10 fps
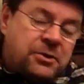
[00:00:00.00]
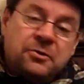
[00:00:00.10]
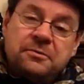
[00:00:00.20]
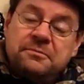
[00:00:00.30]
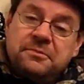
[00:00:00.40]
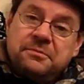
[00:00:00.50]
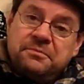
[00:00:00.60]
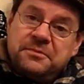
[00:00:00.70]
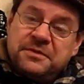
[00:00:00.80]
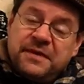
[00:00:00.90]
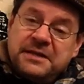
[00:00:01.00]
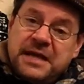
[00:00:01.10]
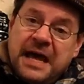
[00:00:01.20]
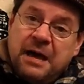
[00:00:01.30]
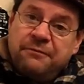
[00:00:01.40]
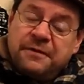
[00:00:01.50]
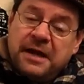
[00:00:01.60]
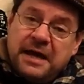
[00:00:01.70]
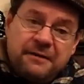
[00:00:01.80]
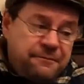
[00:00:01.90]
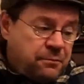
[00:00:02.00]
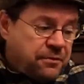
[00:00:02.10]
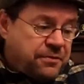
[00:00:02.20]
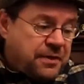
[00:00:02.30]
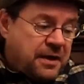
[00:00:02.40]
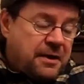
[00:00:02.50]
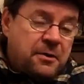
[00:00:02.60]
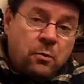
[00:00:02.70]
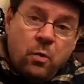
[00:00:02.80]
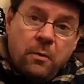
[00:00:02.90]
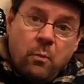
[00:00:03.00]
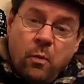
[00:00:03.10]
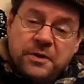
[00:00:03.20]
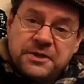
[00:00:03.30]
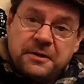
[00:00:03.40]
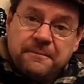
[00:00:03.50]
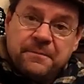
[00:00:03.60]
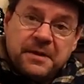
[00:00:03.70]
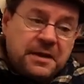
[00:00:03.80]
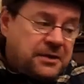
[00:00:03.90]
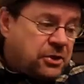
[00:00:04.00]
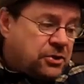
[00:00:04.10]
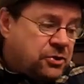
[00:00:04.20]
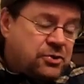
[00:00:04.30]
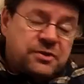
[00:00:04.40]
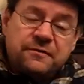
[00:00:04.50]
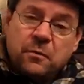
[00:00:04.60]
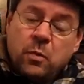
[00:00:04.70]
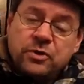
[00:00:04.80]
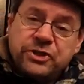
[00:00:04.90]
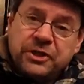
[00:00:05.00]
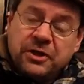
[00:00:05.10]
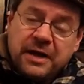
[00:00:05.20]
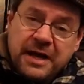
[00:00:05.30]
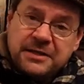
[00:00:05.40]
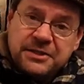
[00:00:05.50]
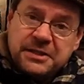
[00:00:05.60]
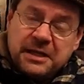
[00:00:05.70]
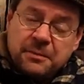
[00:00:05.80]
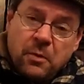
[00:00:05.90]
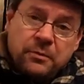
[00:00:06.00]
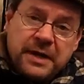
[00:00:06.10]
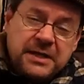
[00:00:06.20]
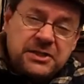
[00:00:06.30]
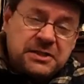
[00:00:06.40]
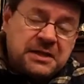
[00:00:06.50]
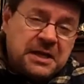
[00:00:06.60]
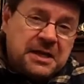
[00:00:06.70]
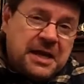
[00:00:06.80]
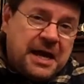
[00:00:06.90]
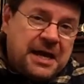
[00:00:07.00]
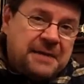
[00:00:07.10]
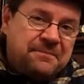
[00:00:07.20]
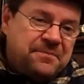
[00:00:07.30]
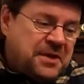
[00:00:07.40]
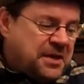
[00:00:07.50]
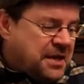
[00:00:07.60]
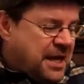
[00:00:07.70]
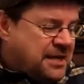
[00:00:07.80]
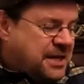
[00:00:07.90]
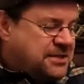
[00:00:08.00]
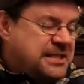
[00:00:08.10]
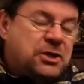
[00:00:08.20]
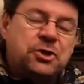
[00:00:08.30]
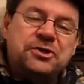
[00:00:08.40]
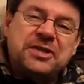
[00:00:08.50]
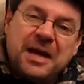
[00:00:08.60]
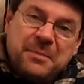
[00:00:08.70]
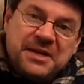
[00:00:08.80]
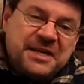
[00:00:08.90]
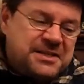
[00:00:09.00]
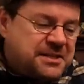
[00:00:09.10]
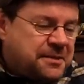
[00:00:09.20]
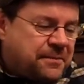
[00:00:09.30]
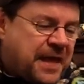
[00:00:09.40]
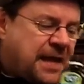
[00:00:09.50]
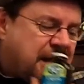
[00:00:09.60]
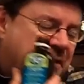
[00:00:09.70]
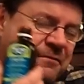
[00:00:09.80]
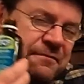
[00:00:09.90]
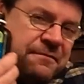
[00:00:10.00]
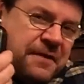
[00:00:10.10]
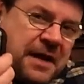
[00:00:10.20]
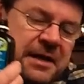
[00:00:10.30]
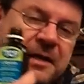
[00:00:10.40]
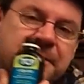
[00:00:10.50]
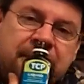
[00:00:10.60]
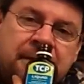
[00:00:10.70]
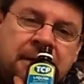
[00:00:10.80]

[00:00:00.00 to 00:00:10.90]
You divide it half and half with uh, warm water, and you can use it for washing your hands to get them all nice and um, and decontaminated. And a very,